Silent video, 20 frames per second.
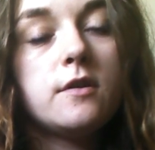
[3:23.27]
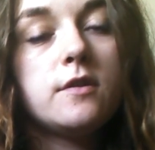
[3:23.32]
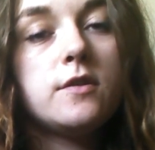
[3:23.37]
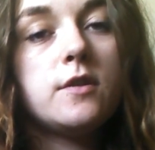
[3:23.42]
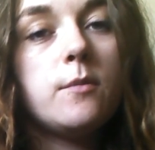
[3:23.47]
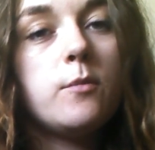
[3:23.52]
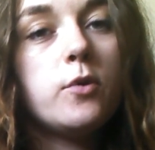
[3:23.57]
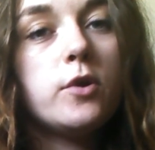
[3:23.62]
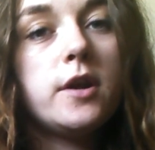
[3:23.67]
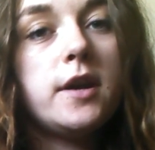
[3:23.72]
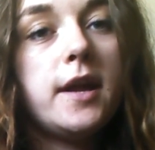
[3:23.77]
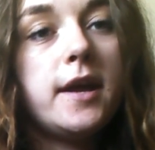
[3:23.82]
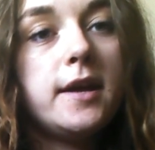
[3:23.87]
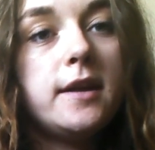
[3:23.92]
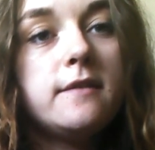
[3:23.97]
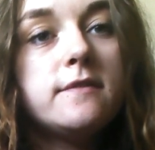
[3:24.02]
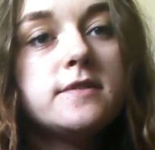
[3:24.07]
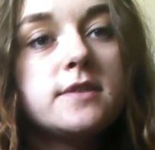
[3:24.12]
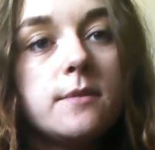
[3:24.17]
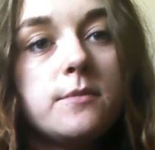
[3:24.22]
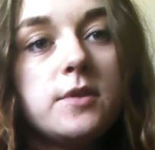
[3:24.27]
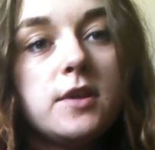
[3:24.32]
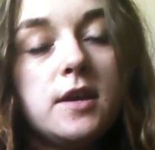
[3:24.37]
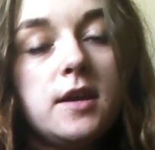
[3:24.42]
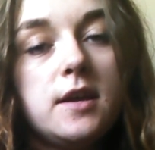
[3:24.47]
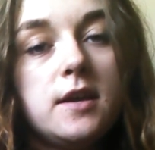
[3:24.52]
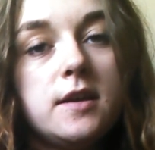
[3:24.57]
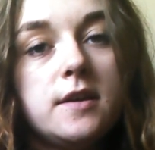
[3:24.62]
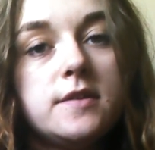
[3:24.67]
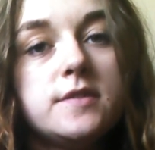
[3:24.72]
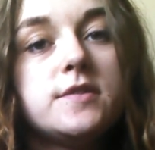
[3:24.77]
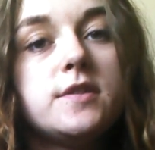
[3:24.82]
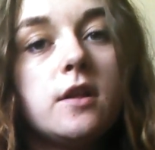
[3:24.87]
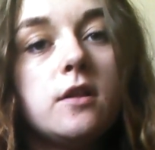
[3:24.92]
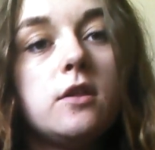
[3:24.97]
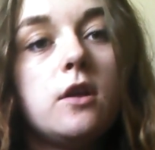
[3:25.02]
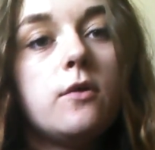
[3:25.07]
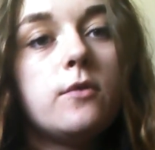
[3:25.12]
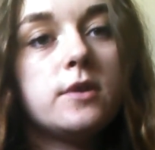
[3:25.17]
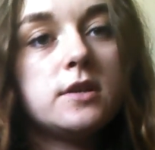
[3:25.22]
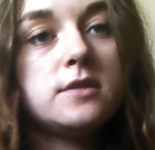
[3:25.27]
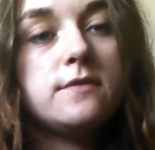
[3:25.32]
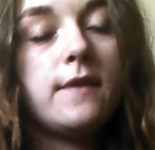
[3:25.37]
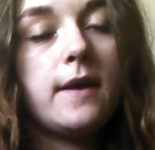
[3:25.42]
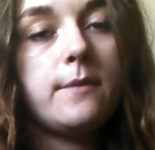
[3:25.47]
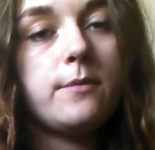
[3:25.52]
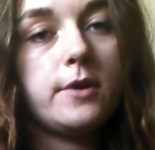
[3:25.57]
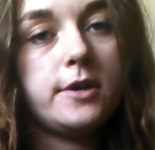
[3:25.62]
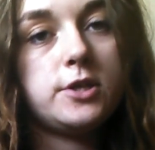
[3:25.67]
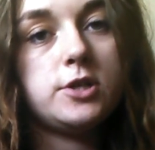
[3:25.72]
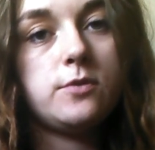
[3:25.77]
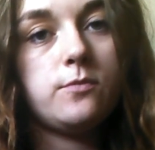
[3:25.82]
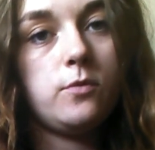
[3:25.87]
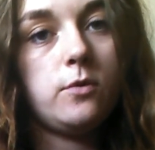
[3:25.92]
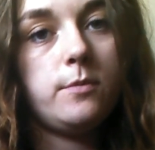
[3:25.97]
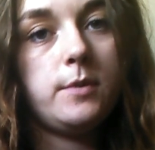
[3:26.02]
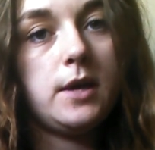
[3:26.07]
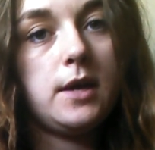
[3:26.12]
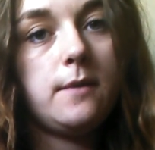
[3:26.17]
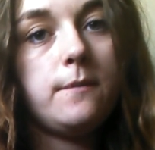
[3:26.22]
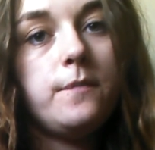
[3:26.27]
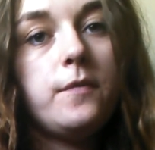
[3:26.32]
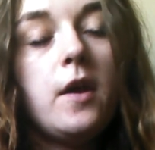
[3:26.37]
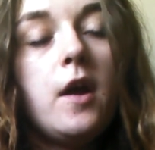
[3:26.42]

The more negative something is, the lower its vibration will be.